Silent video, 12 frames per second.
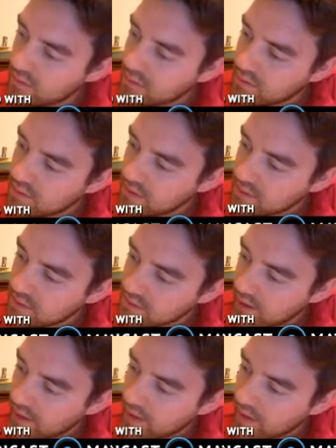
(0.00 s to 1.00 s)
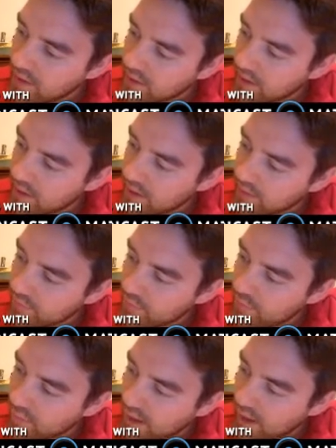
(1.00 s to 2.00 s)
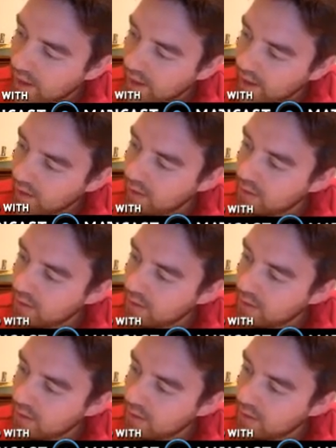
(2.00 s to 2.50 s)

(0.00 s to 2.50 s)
This is a negative y,